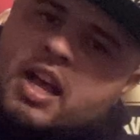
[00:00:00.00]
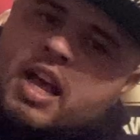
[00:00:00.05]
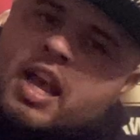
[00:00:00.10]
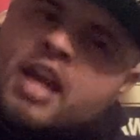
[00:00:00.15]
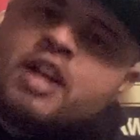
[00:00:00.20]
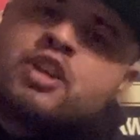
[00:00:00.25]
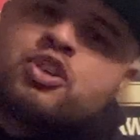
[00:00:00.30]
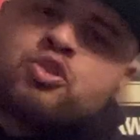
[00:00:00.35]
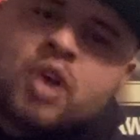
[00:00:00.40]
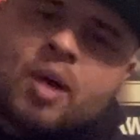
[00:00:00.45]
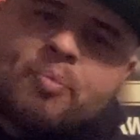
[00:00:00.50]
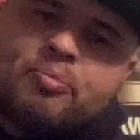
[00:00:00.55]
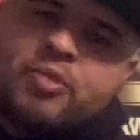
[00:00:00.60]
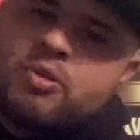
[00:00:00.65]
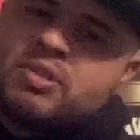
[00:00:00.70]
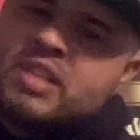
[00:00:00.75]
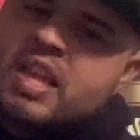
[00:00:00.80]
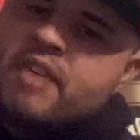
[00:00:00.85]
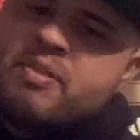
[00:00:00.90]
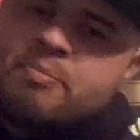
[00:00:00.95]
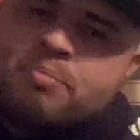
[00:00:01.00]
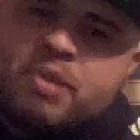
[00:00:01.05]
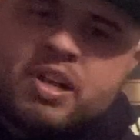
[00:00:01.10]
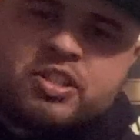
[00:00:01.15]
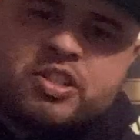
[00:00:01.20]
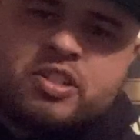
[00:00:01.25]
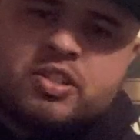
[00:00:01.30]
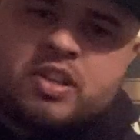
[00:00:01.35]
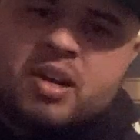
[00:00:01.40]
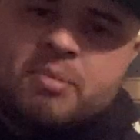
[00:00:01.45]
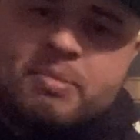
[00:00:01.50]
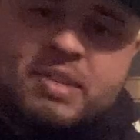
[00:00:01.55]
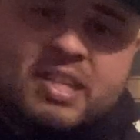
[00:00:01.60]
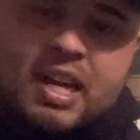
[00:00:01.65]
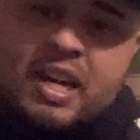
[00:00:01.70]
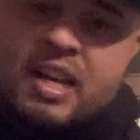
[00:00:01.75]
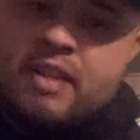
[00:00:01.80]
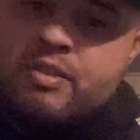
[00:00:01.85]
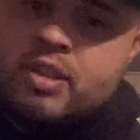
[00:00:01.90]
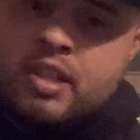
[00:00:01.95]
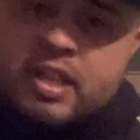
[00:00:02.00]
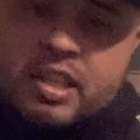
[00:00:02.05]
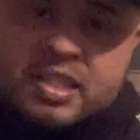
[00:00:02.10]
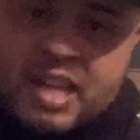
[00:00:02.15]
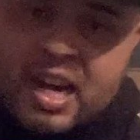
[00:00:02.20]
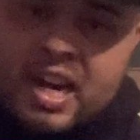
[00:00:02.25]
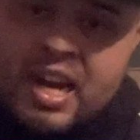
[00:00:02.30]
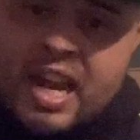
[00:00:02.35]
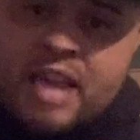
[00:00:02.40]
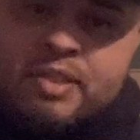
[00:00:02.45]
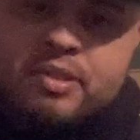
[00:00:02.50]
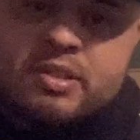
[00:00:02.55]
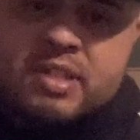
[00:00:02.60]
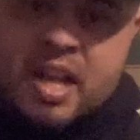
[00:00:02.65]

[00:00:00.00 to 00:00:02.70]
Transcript: and drop those heavy punches on him. He's got to land those